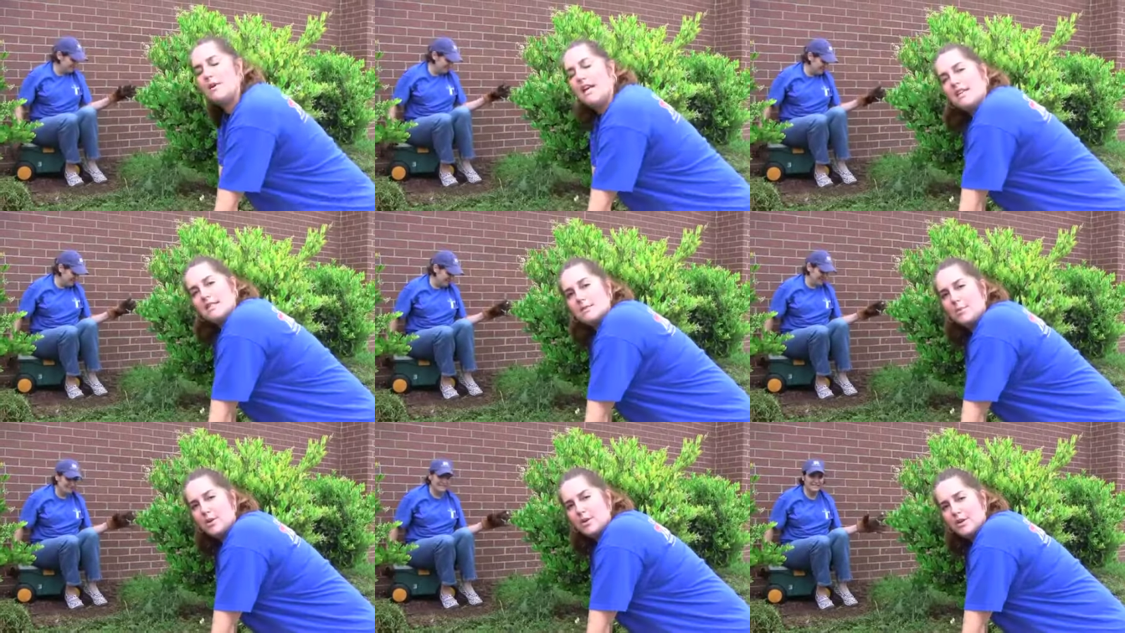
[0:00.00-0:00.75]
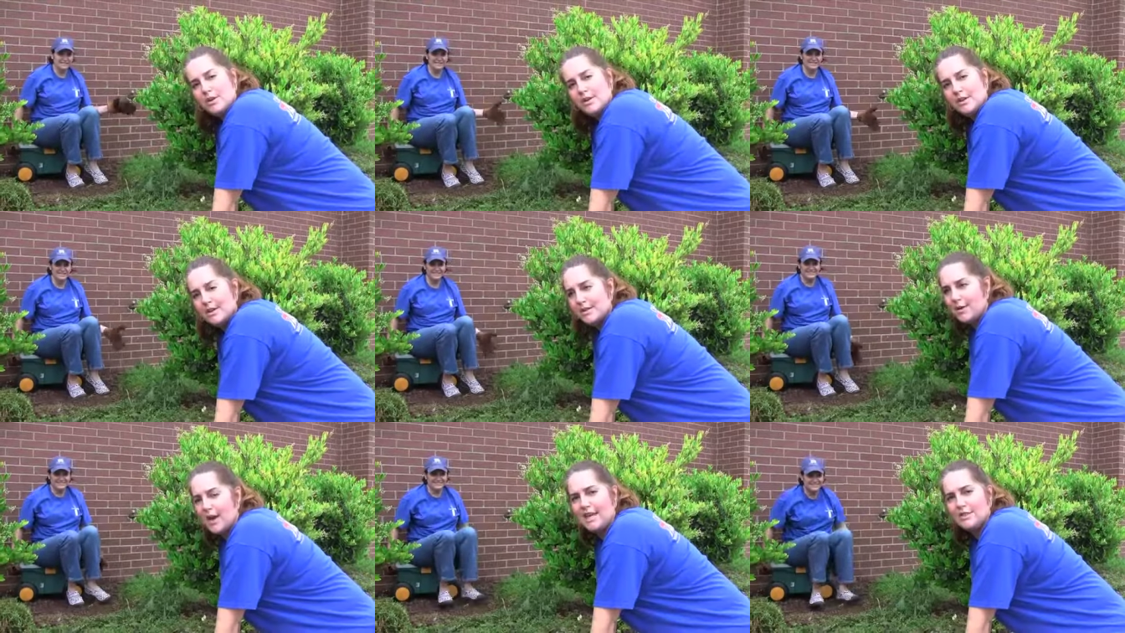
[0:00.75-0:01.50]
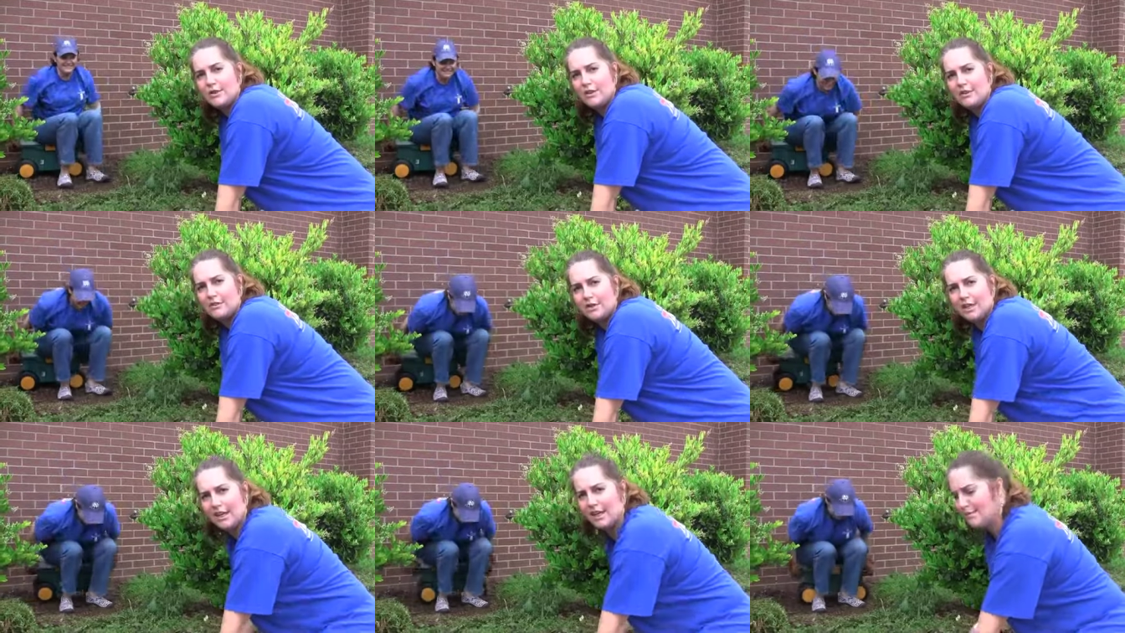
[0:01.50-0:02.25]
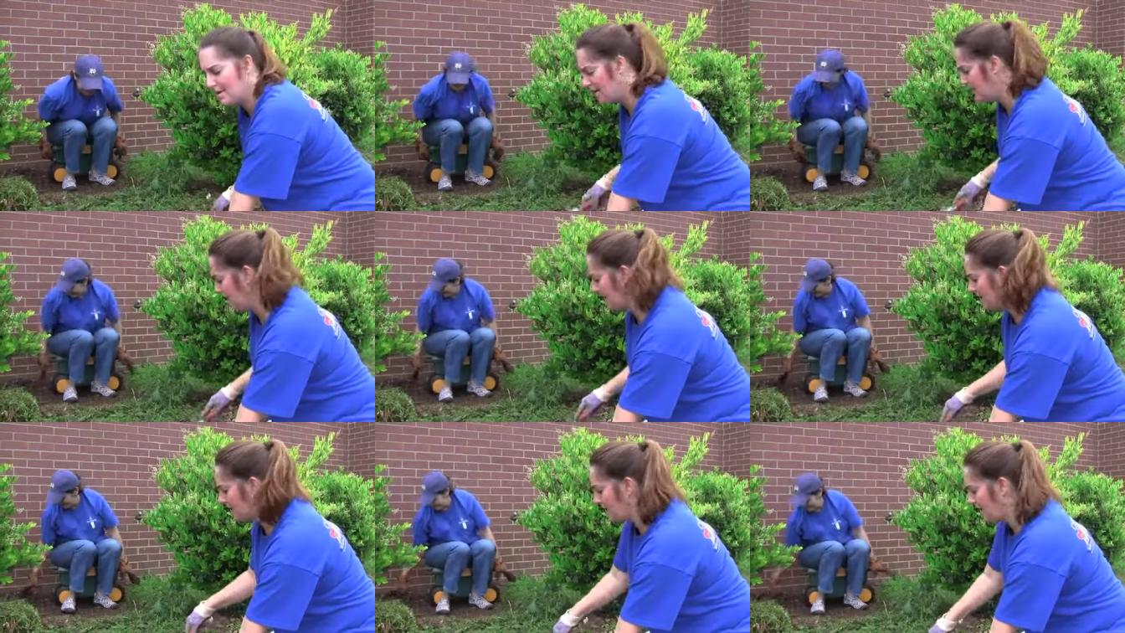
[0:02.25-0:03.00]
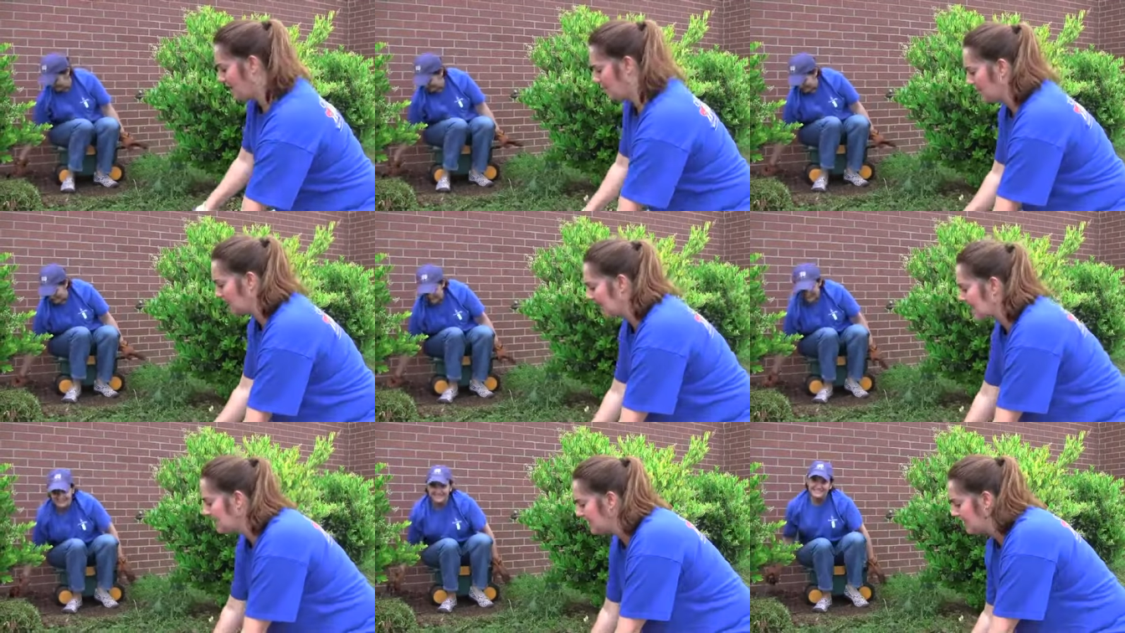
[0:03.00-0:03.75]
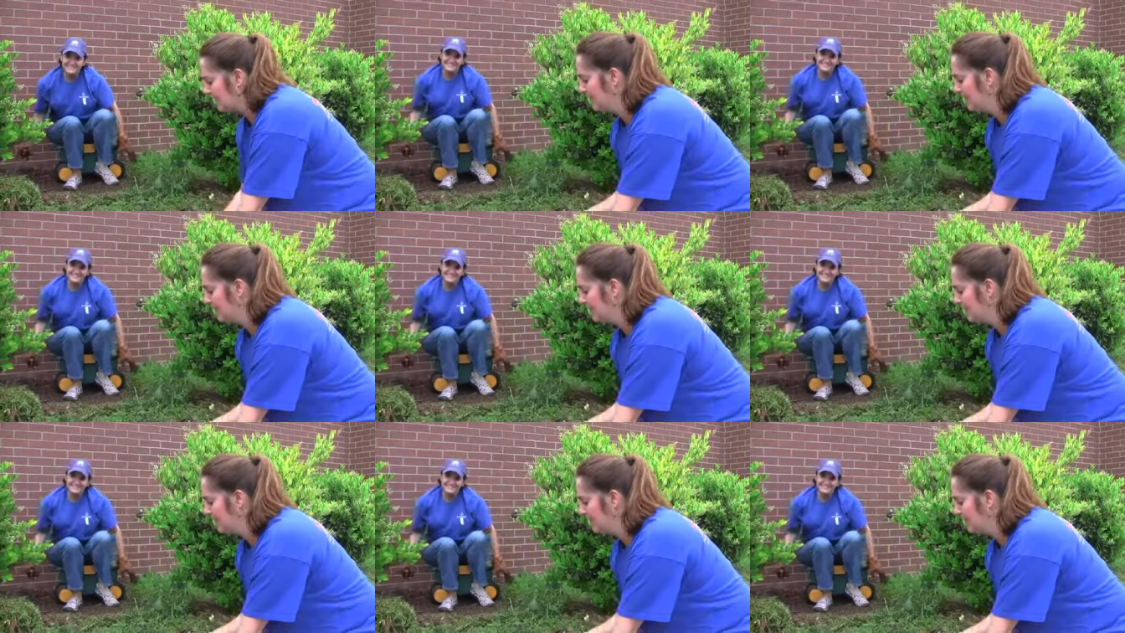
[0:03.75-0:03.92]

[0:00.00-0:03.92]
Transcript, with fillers: of weeds to pull, so Hands on Greenville can come oh, in next week and plant.